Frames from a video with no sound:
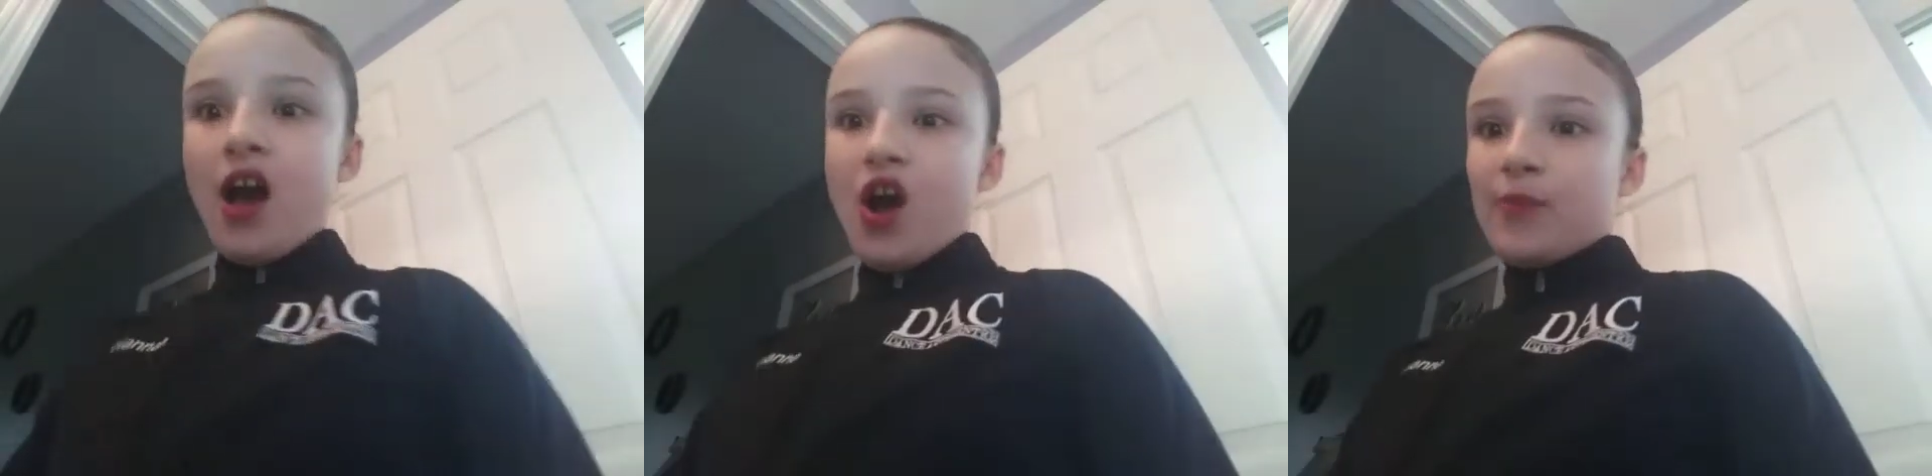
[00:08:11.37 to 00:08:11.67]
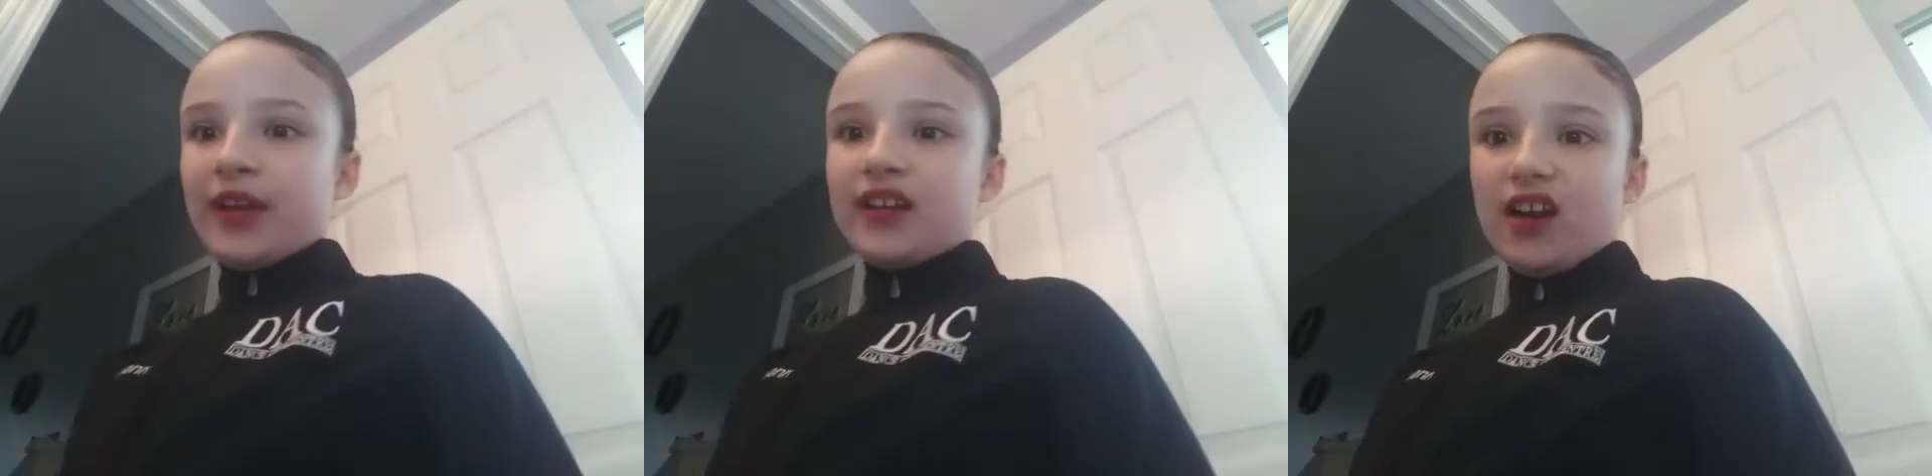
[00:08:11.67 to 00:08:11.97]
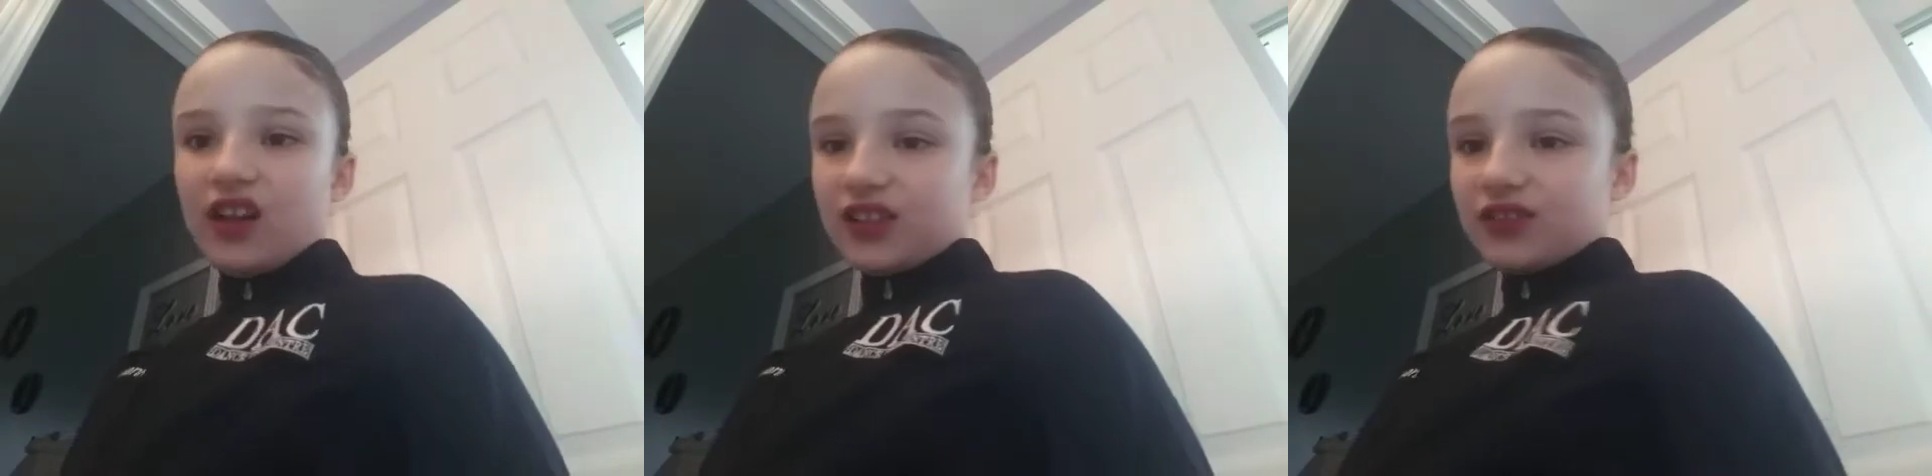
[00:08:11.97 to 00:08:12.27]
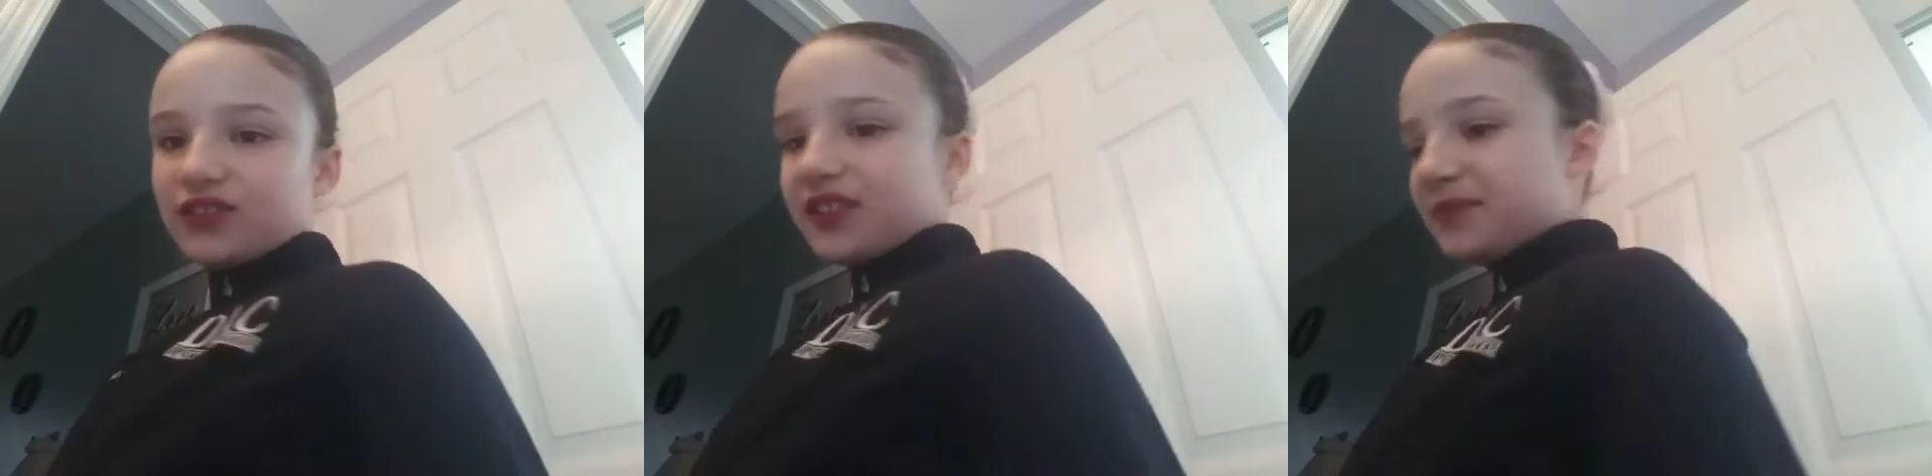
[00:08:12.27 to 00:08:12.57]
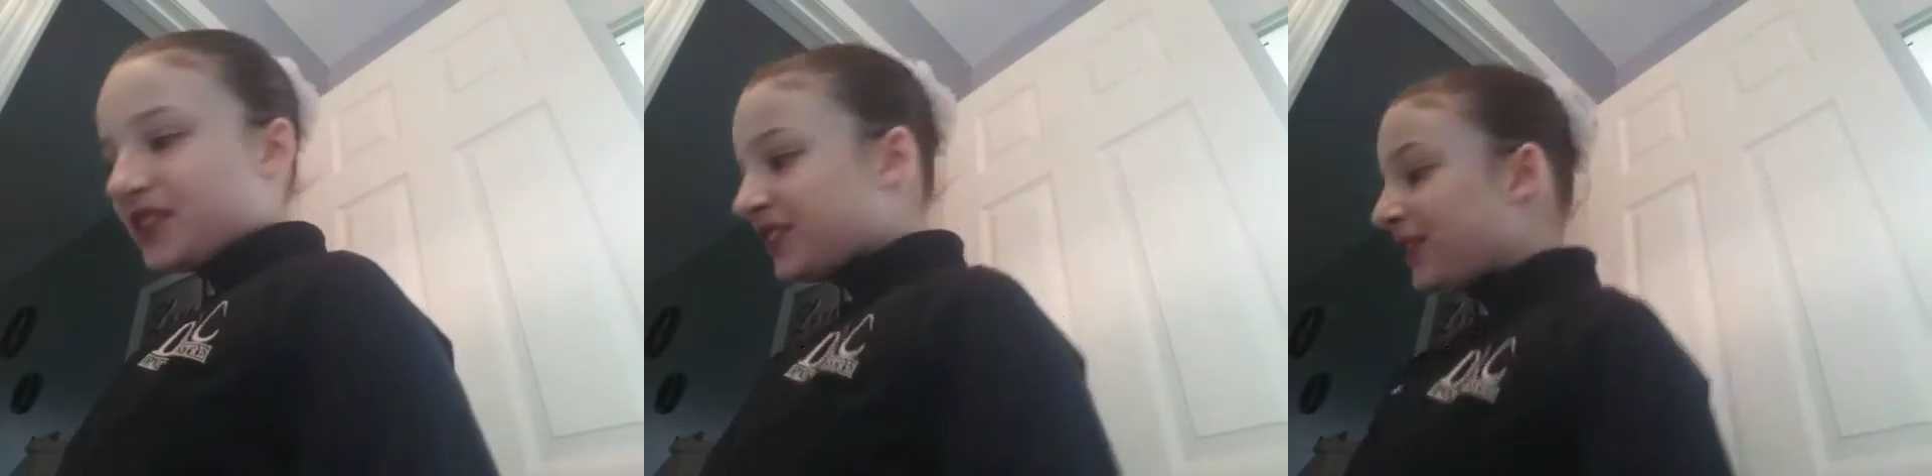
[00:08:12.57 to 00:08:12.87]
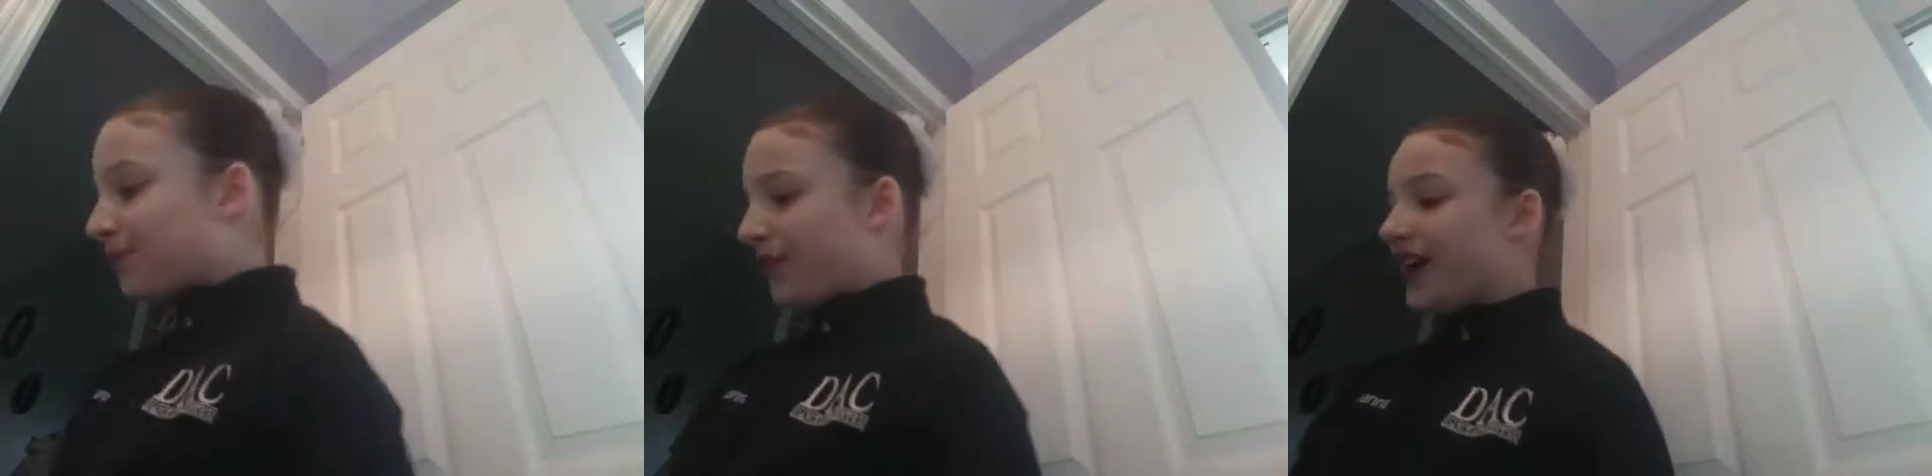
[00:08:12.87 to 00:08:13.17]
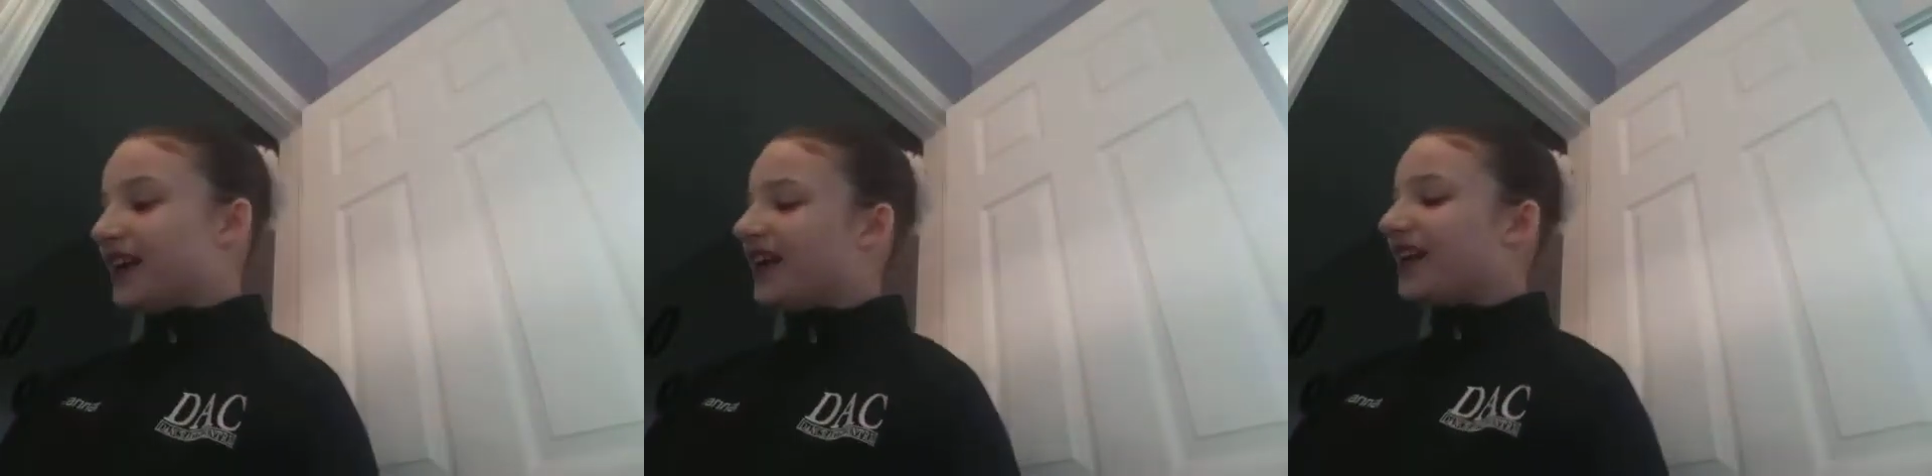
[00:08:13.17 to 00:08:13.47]
oh my god, those lips are so
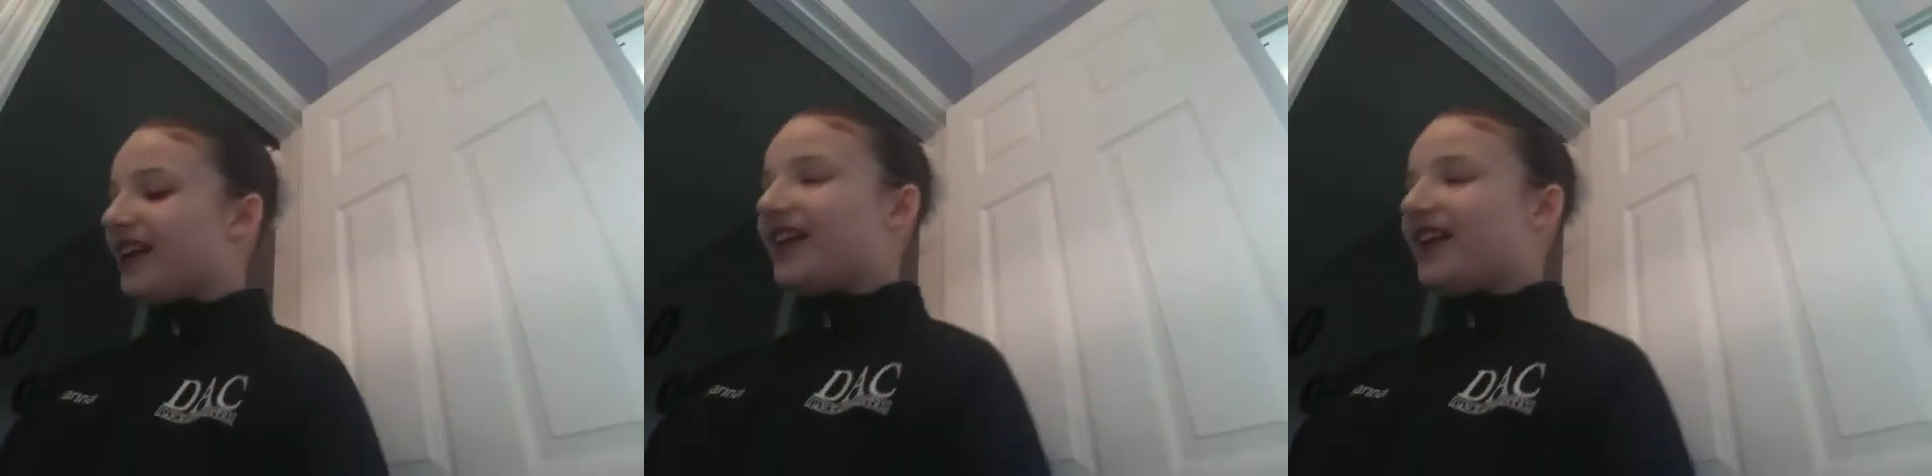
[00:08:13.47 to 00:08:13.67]
bright.